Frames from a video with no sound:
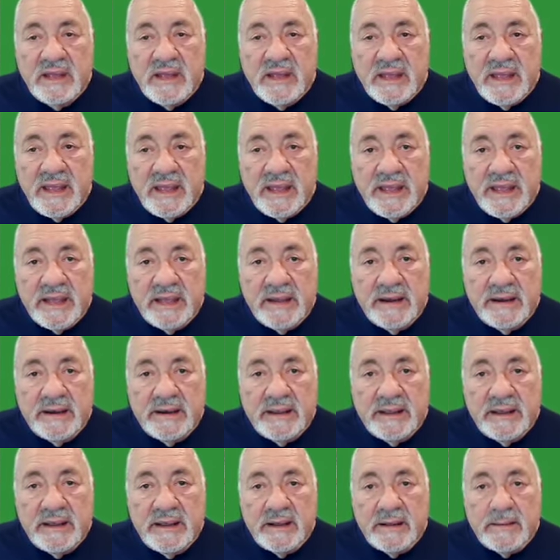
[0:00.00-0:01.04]
and
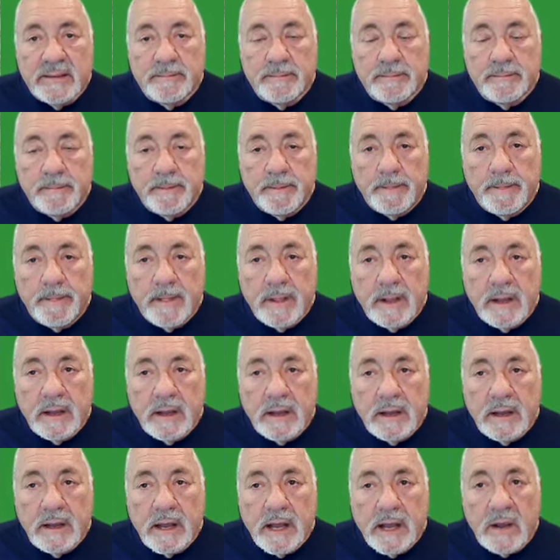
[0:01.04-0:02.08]

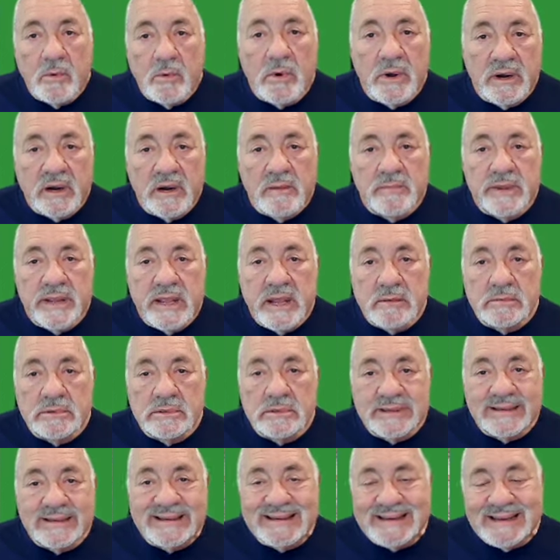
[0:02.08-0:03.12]
I wanted to be able to
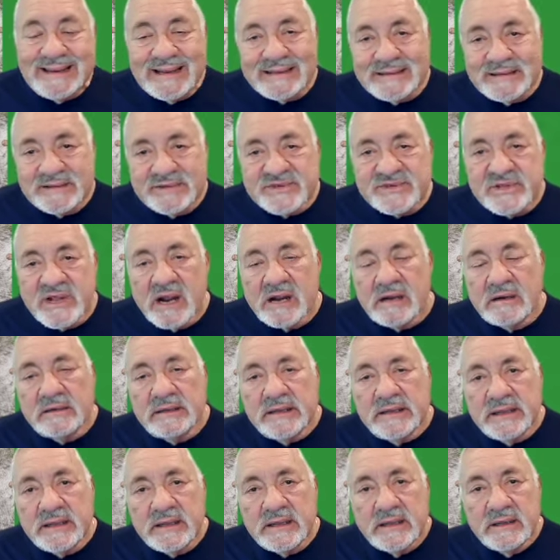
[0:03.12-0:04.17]
connect the
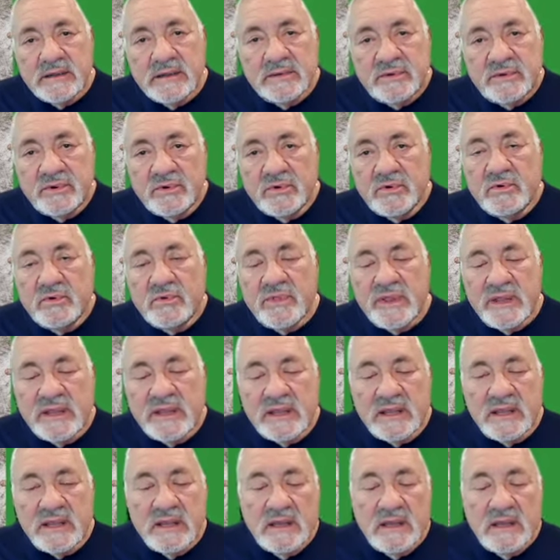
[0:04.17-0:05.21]
Starlink to
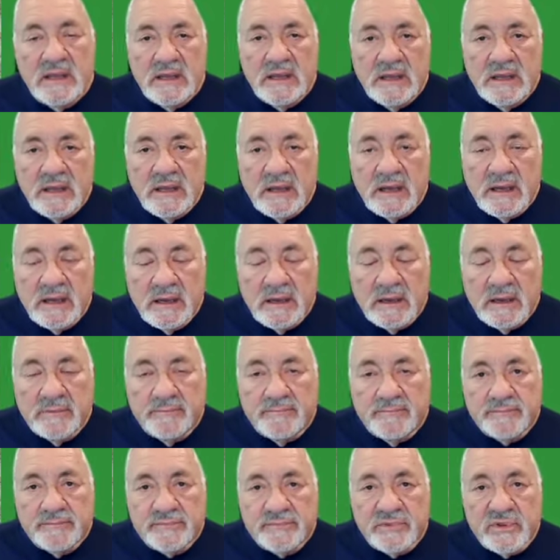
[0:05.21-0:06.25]

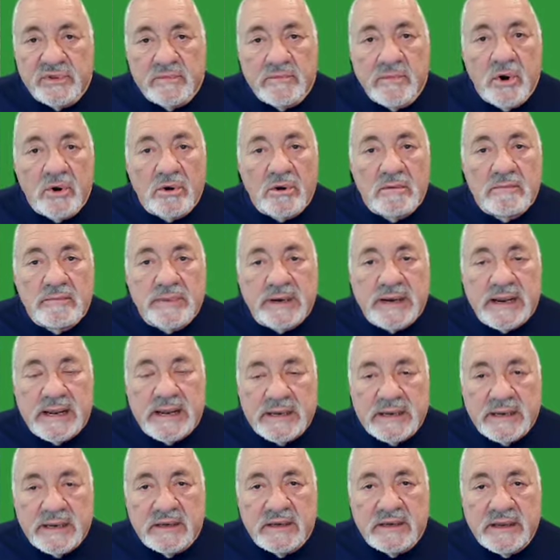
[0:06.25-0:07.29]
the modem, but I
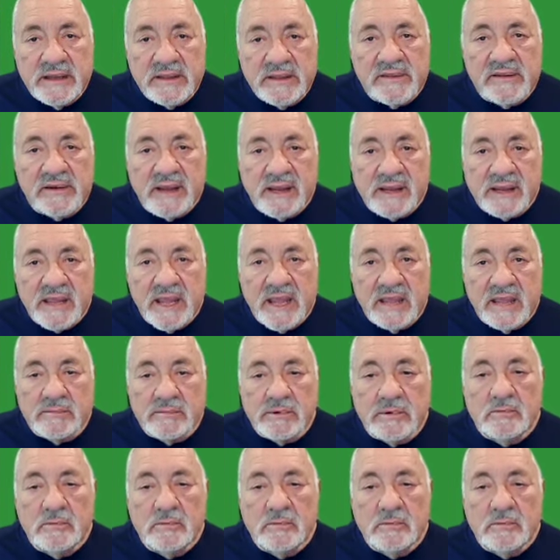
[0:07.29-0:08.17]
need an Ethernet cable.